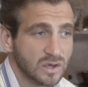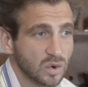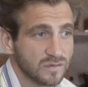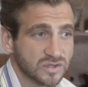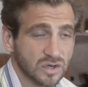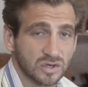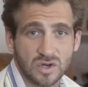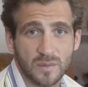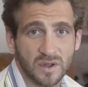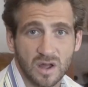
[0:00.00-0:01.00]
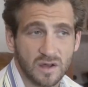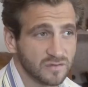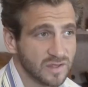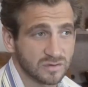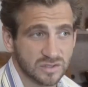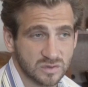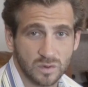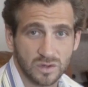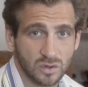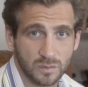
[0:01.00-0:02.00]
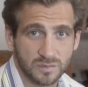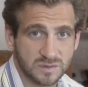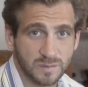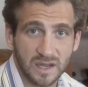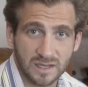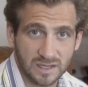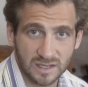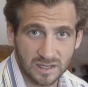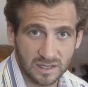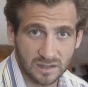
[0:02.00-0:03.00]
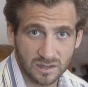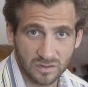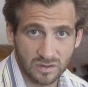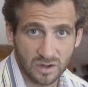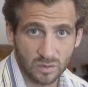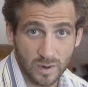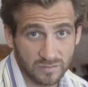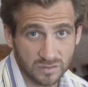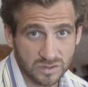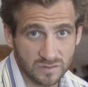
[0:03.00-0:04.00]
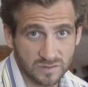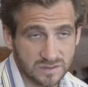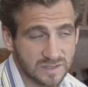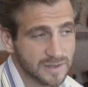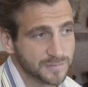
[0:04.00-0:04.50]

or if it started dropping off, if that was just one little spike in the revenue service.